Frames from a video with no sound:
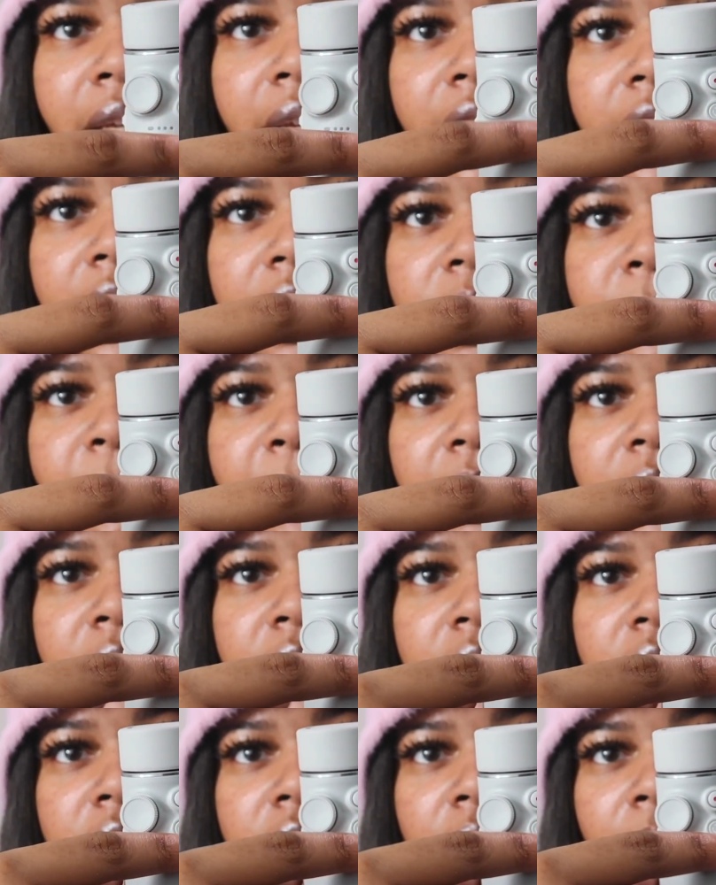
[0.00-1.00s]
and this button
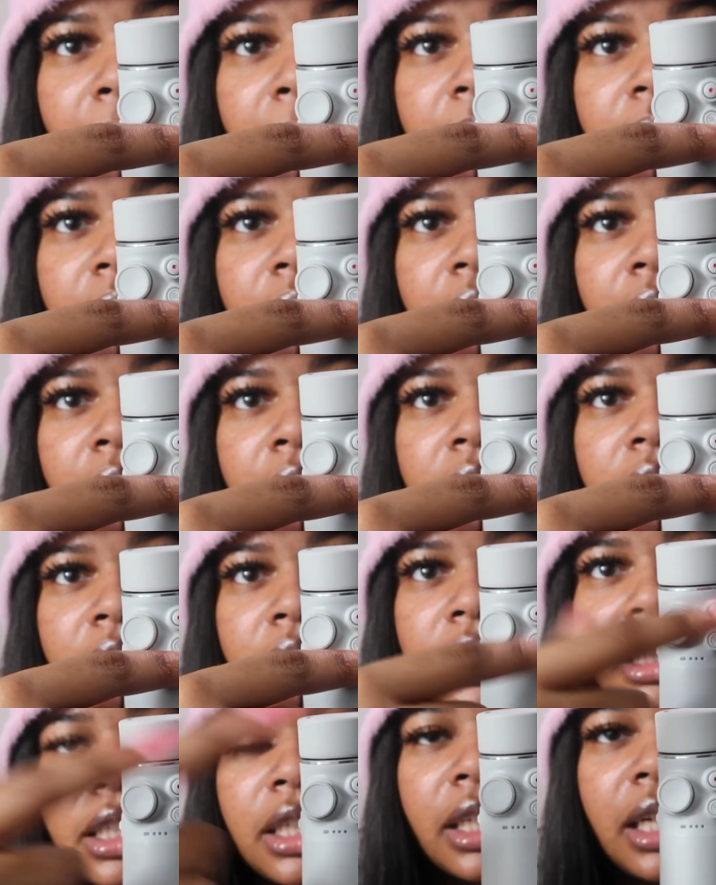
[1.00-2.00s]
does a couple of things.
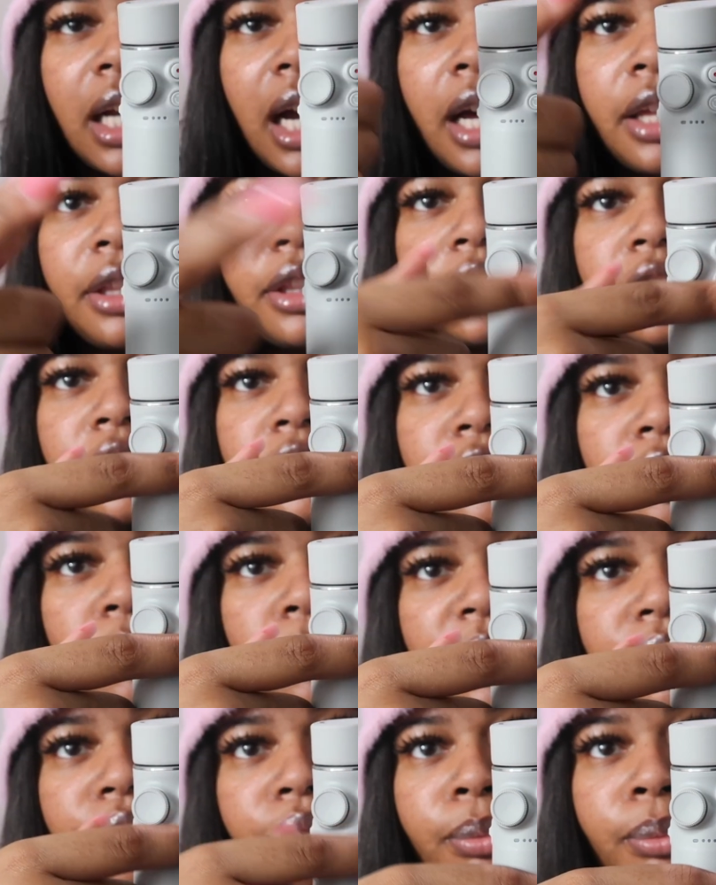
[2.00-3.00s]
It can either
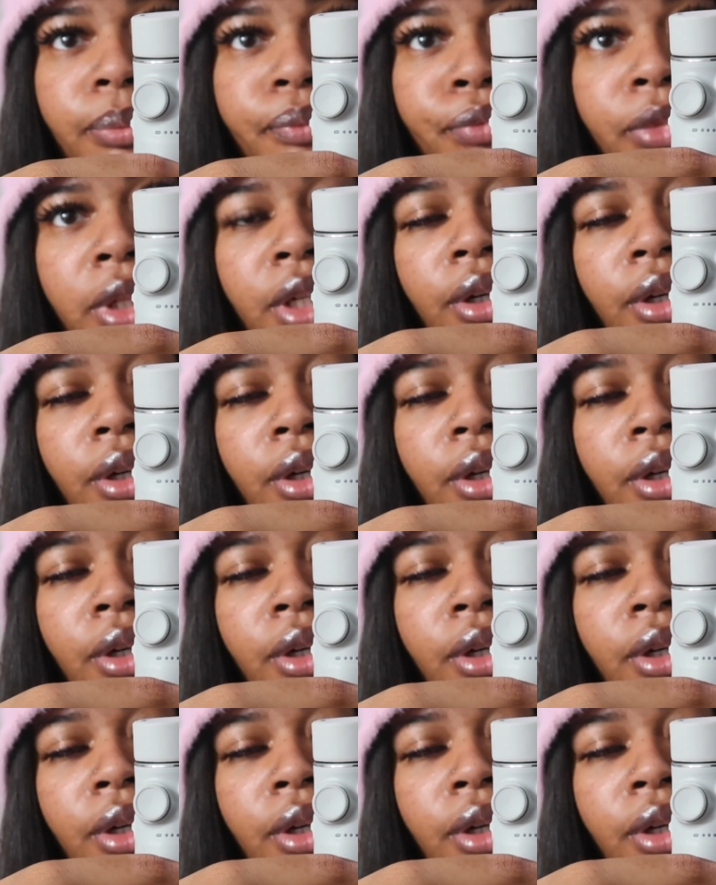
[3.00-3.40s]
switch from